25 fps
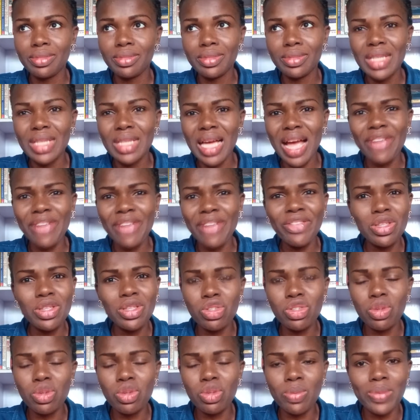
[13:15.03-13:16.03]
I found
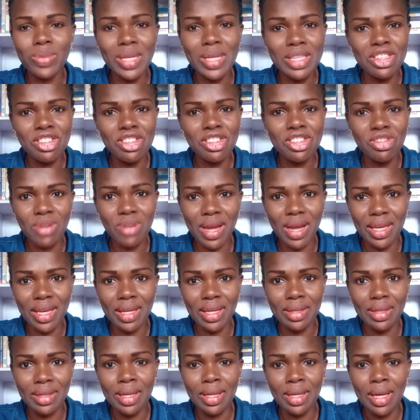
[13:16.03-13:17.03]
something
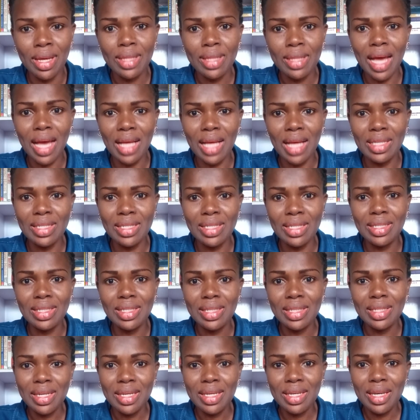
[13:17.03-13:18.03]
striking that
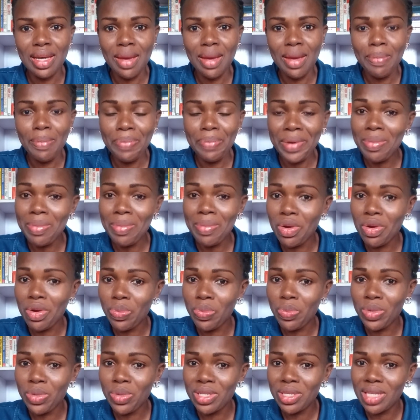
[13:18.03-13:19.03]

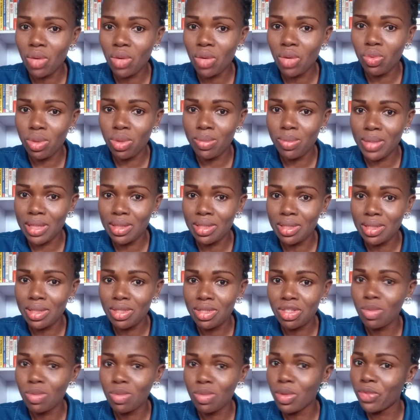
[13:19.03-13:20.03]
premenopausal women,
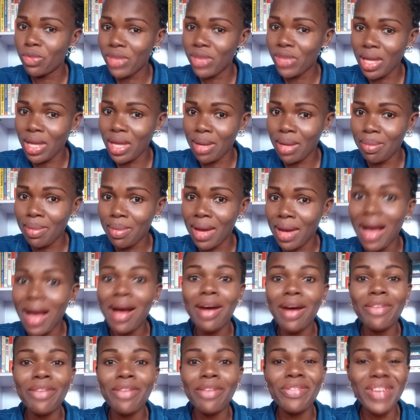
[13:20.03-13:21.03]
some of them
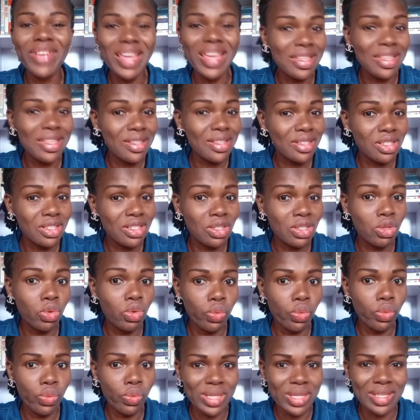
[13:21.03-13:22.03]
have
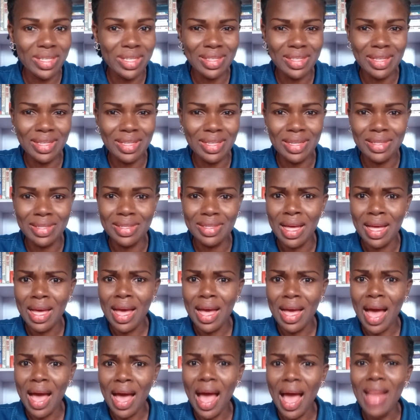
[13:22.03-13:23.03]
insulin resistance,
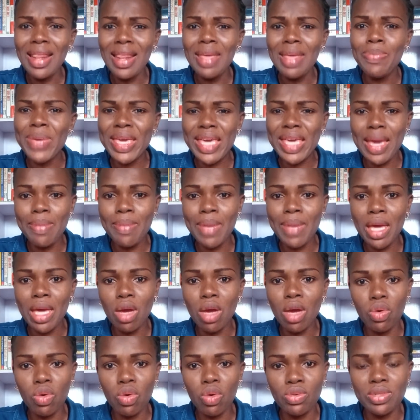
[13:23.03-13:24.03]
and it became a
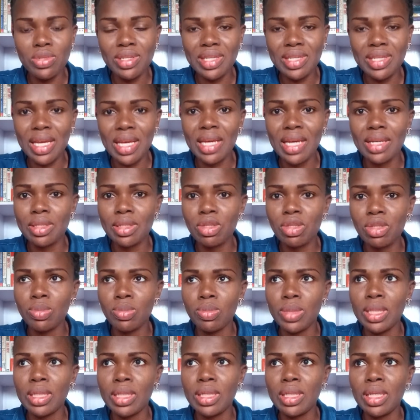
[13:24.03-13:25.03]
concern to
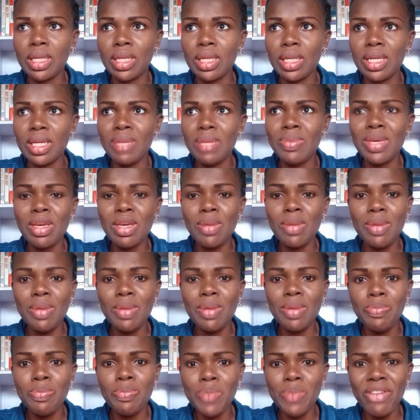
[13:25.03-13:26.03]
me. It became a
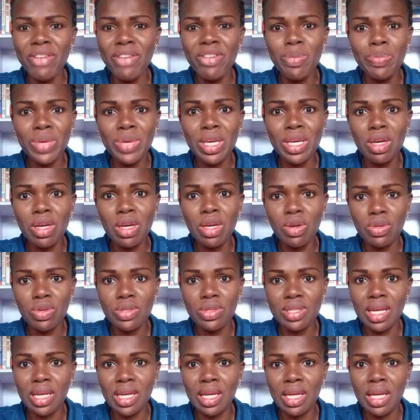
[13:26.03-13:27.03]
very big
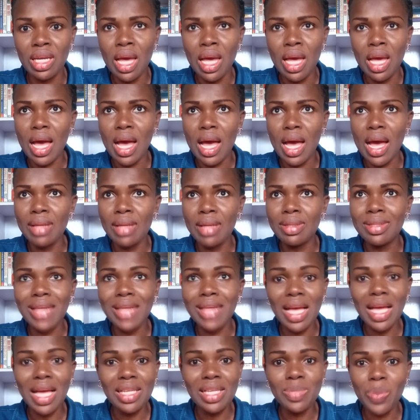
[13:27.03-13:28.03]
concern, and
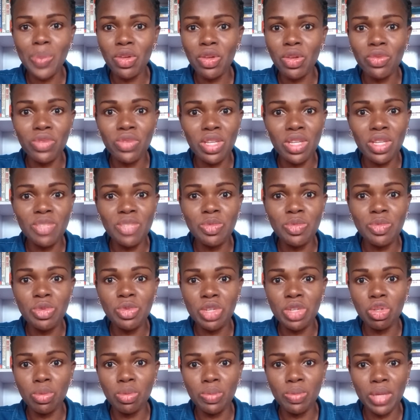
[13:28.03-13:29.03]
that's part of the
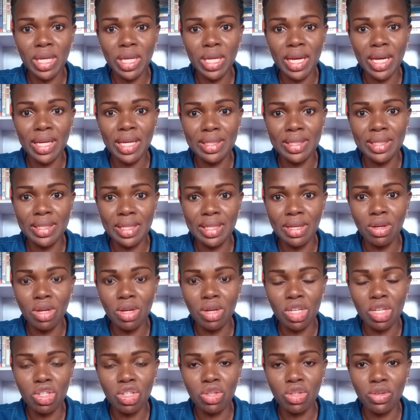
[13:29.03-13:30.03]
inspiration behind the
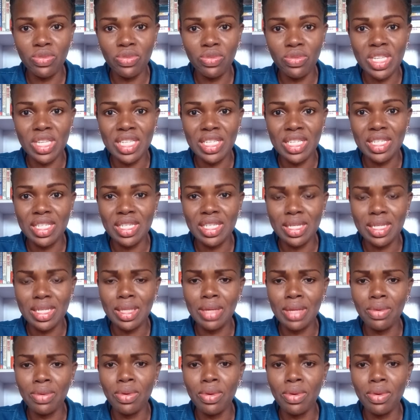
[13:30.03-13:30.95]
creation of this channel.